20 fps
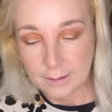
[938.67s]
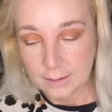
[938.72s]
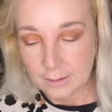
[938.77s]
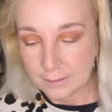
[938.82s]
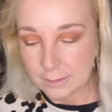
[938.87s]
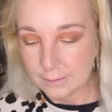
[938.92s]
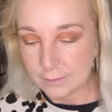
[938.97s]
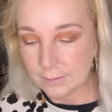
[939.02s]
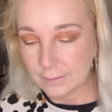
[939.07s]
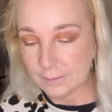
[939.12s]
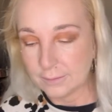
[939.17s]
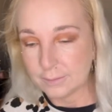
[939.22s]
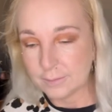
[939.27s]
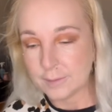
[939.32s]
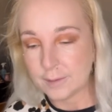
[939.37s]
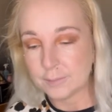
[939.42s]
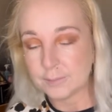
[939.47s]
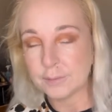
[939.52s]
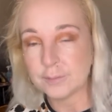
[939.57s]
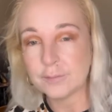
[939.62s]

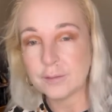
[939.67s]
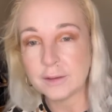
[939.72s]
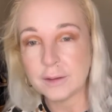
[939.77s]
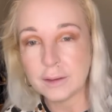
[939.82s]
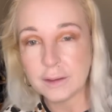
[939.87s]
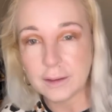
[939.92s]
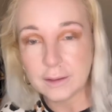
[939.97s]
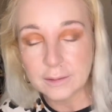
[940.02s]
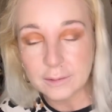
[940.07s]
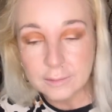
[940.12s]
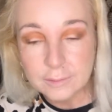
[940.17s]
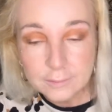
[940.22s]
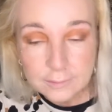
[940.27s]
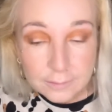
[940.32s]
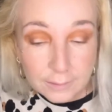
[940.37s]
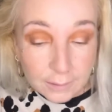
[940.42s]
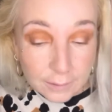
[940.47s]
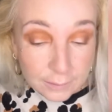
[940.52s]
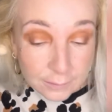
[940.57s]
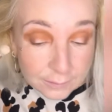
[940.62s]
Top of an
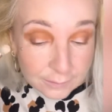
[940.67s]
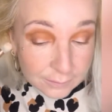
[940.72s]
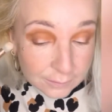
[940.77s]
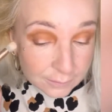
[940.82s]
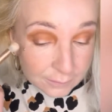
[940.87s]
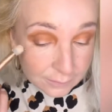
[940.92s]
excess.